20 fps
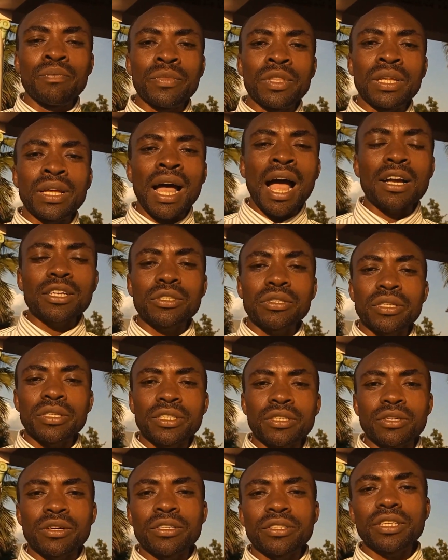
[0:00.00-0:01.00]

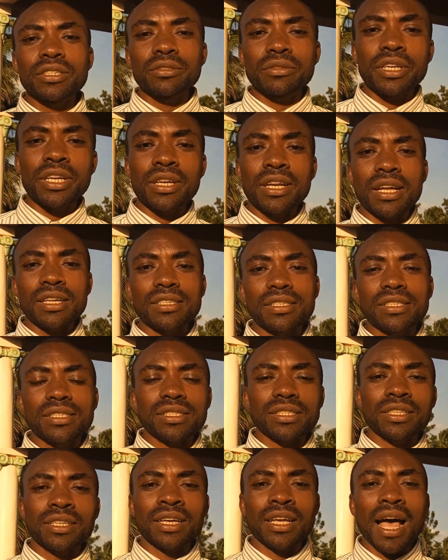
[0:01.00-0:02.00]
actually content creators
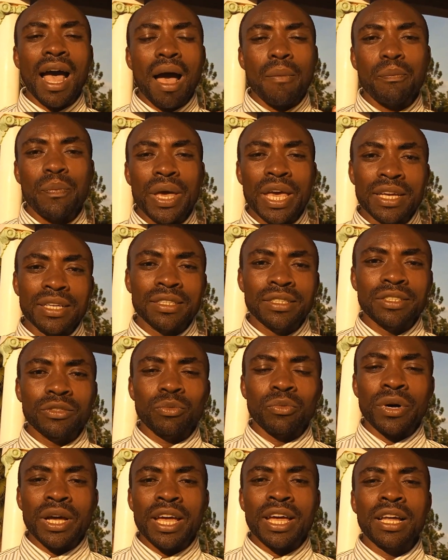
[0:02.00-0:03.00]
are paid
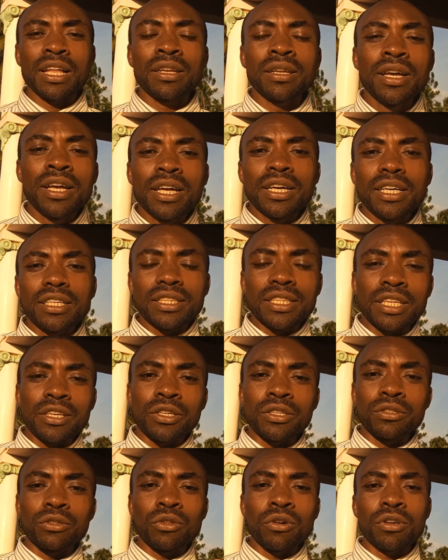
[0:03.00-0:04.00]
well.
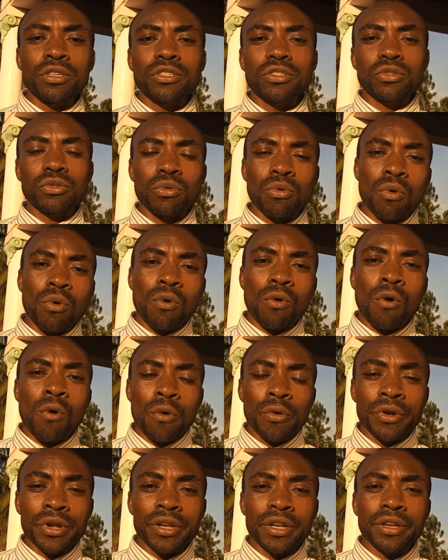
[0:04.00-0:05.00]
Those
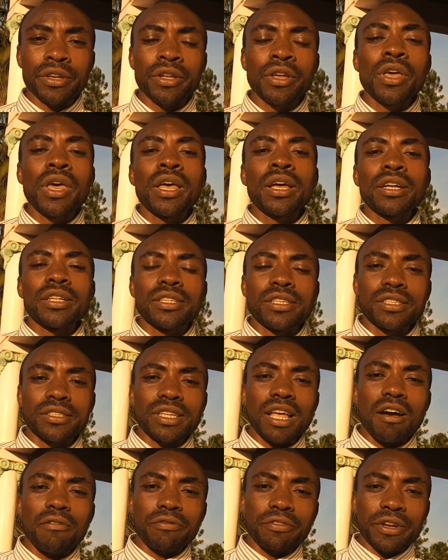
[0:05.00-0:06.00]
who really
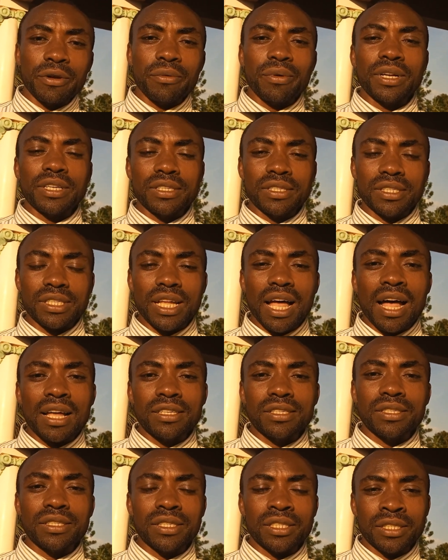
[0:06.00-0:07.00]
deserve rewards,
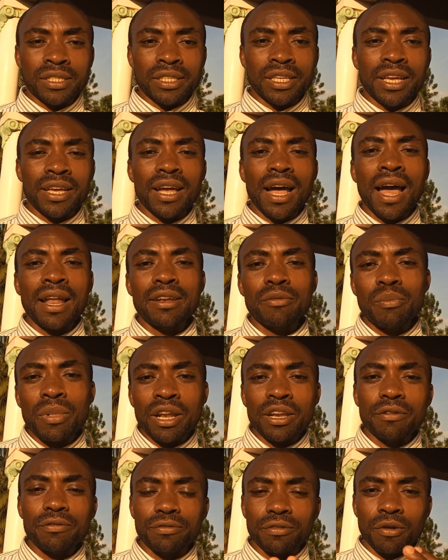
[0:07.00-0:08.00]
as they earn
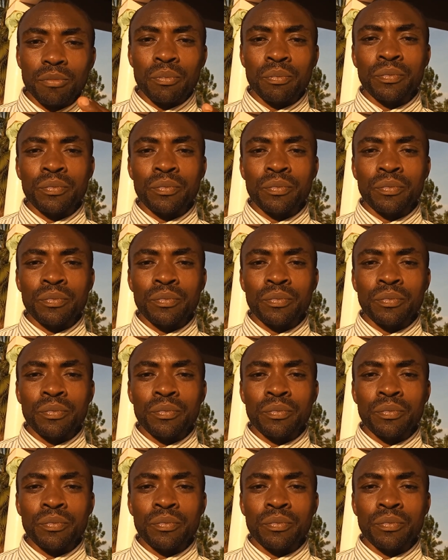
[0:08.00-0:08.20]
money from